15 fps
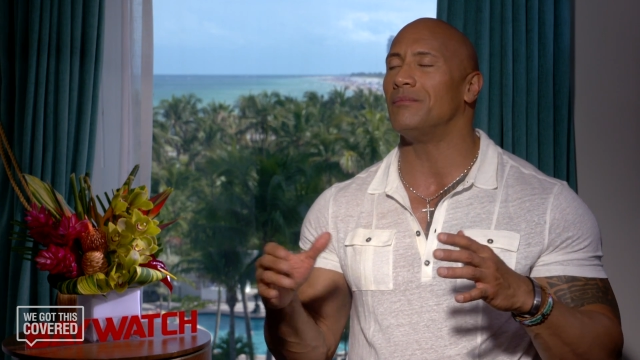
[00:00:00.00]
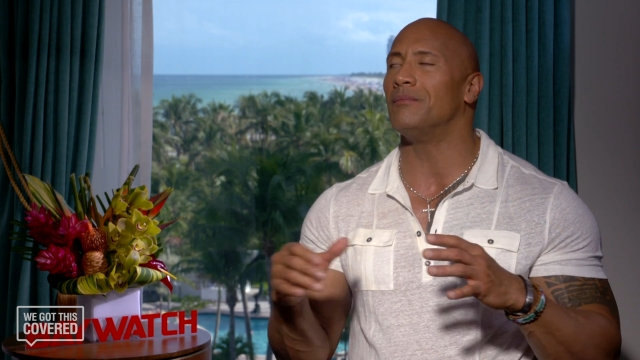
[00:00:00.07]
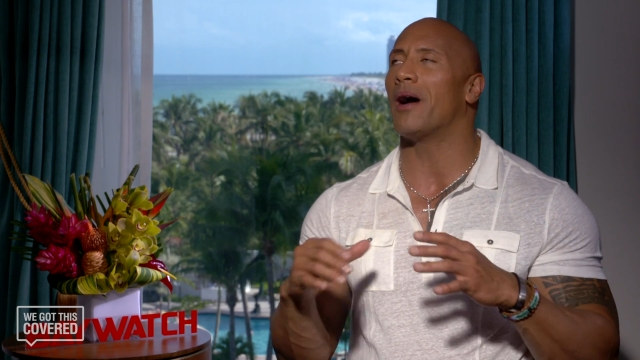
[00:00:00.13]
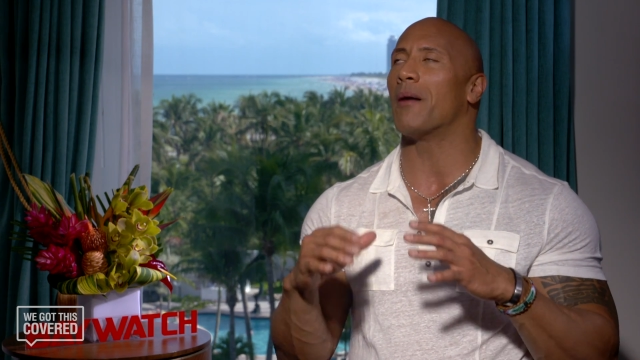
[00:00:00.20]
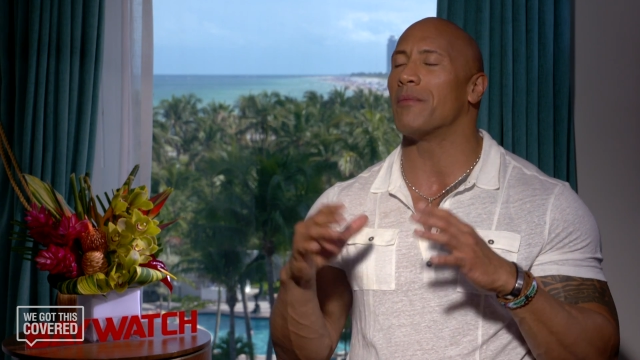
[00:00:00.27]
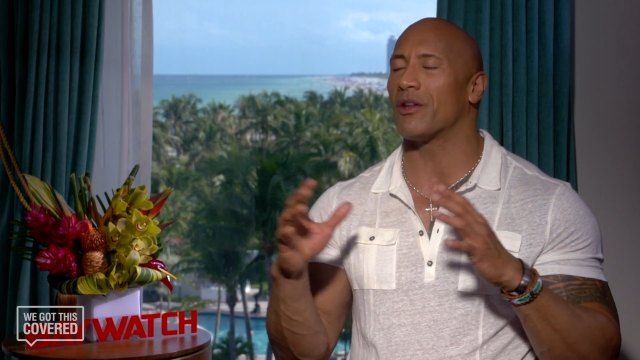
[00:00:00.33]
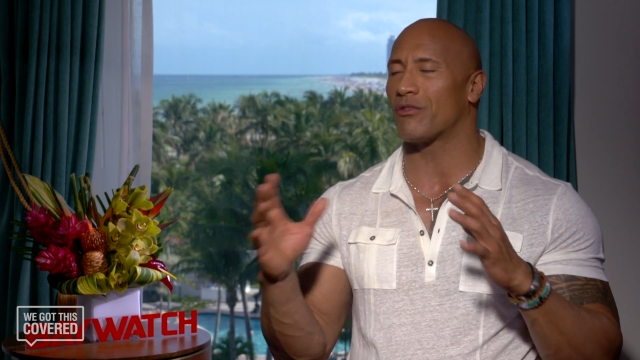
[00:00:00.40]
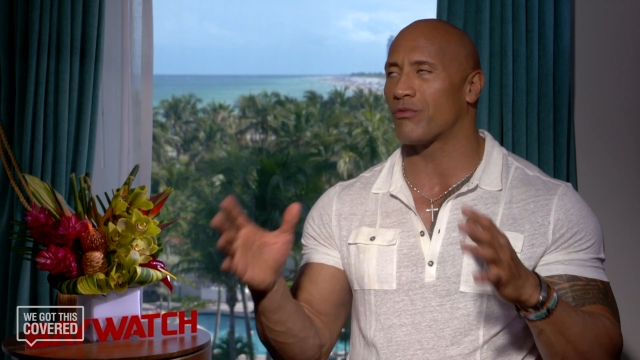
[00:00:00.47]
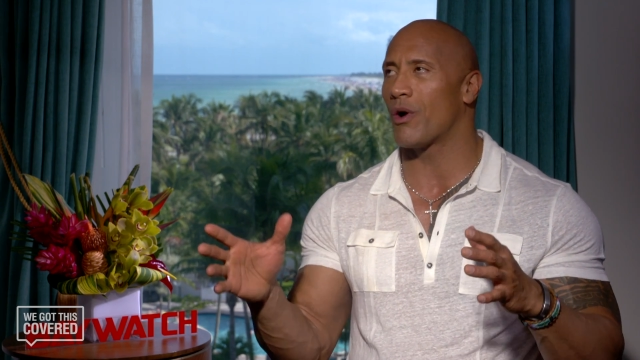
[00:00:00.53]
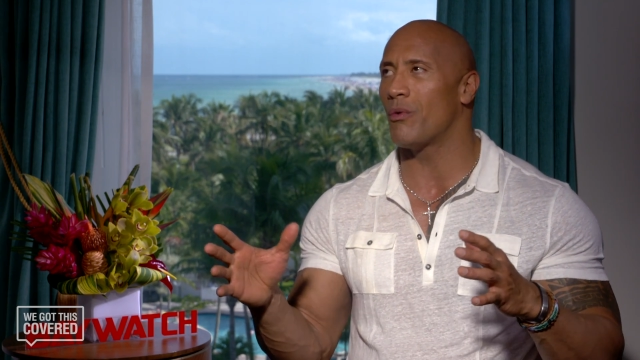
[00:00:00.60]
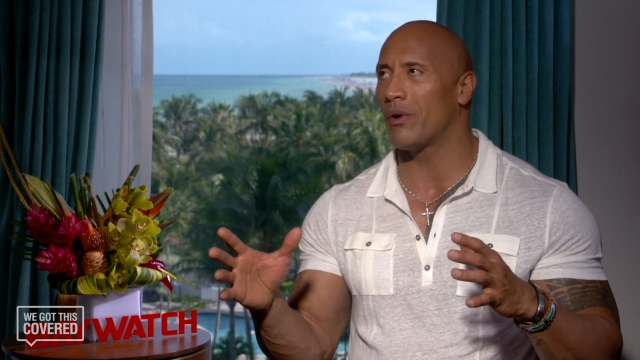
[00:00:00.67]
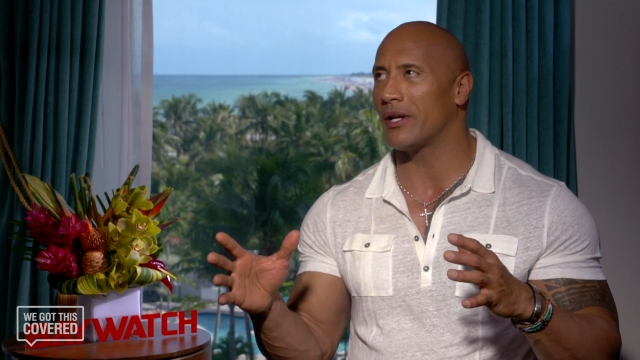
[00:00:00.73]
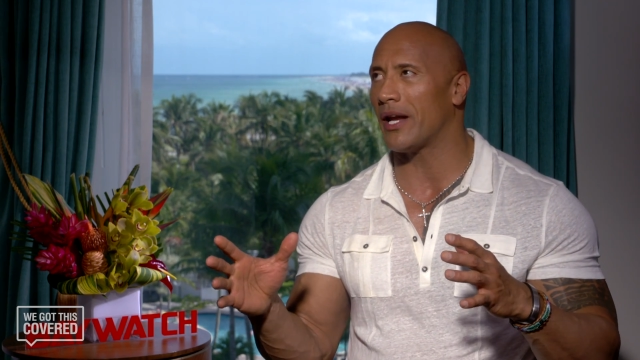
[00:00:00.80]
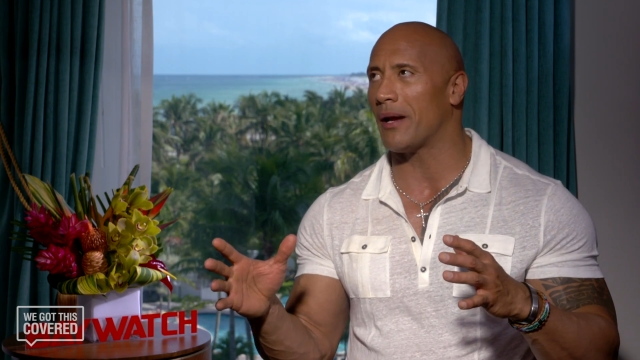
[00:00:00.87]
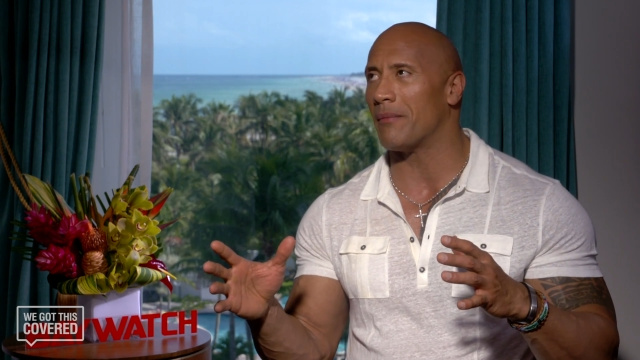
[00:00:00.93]
I'm going to
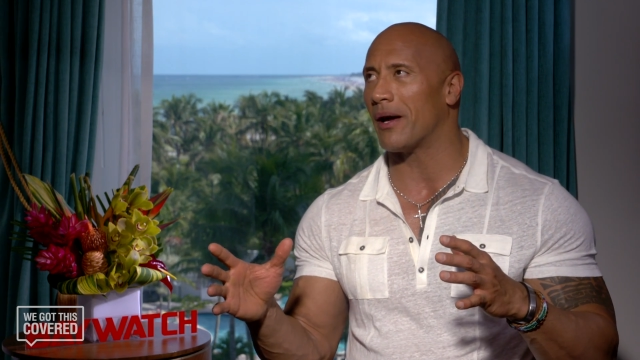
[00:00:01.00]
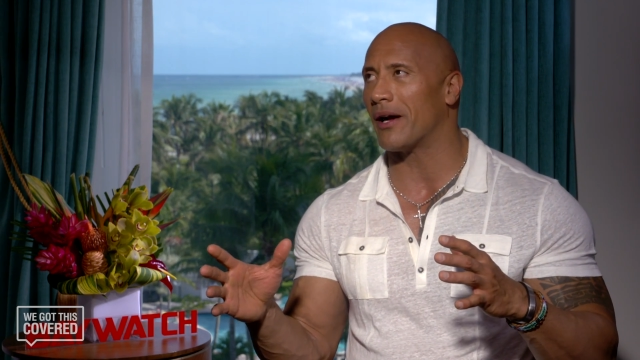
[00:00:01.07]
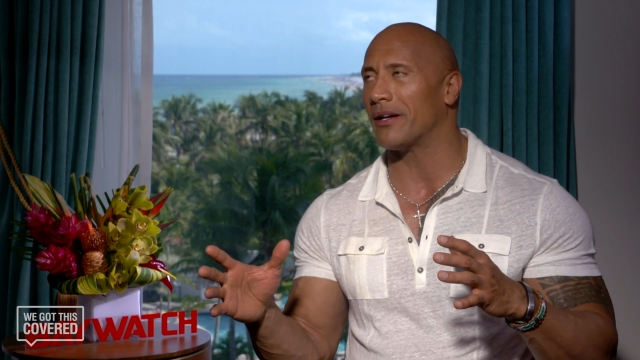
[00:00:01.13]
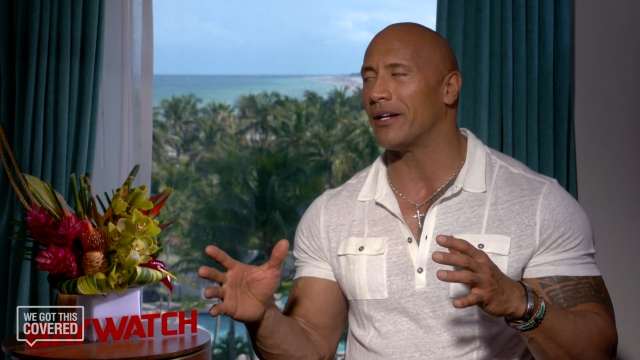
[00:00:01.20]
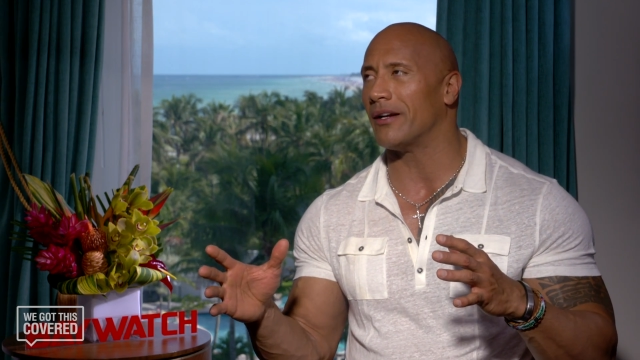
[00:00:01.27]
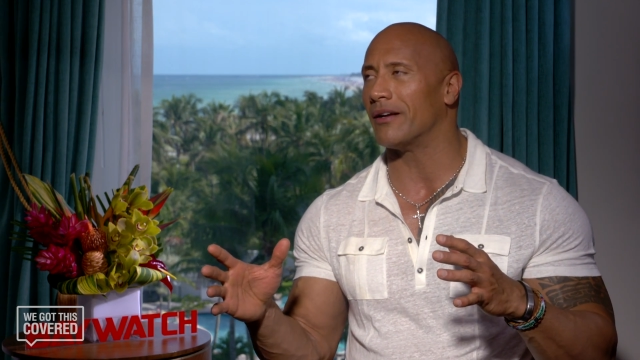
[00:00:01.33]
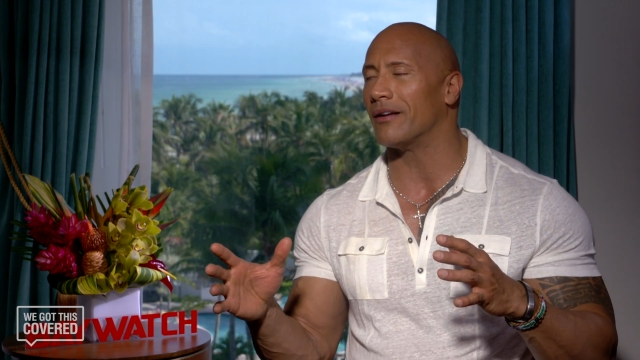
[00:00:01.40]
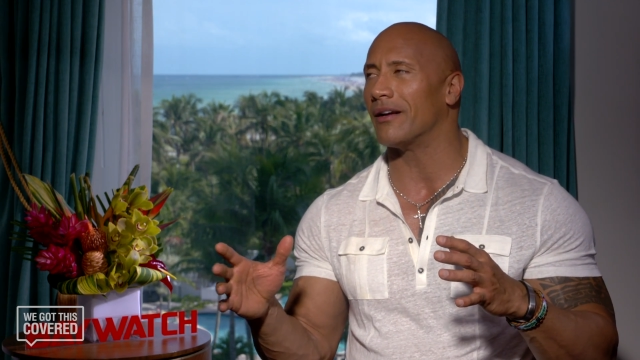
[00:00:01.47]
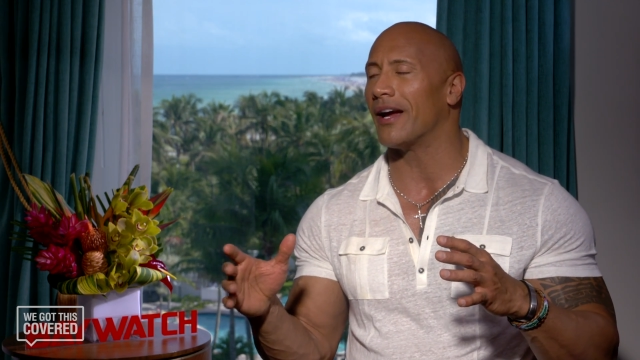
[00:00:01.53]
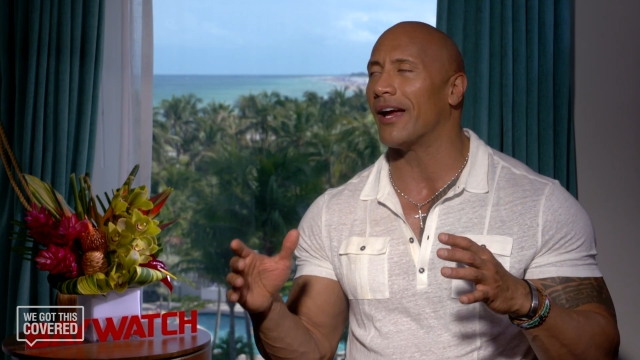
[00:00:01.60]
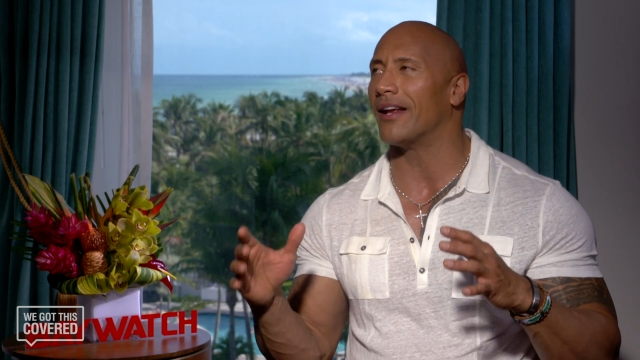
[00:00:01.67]
throw one name out here,